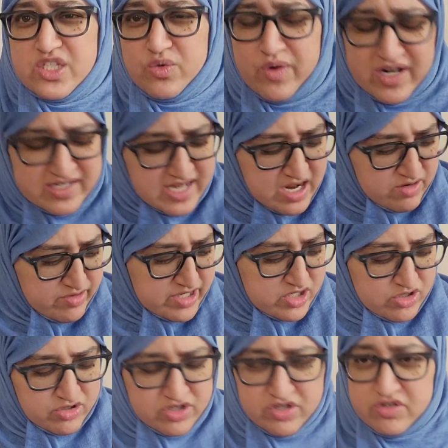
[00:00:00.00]
squares I already
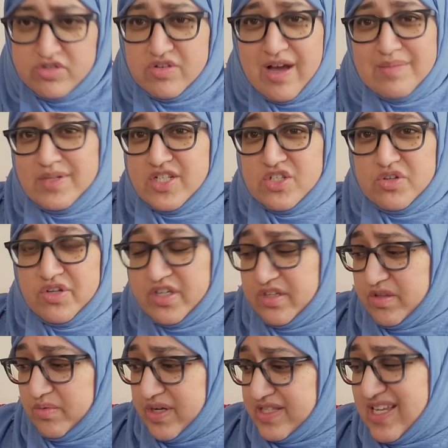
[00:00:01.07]
showed you, so I'm just showing you
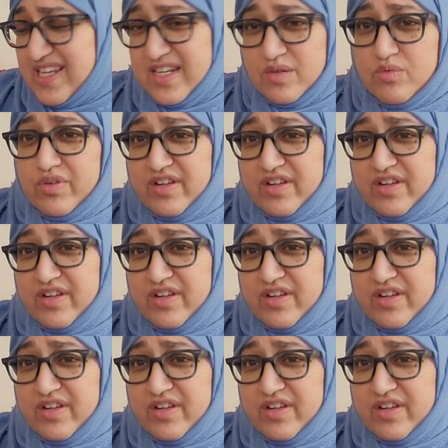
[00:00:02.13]
the ones I didn't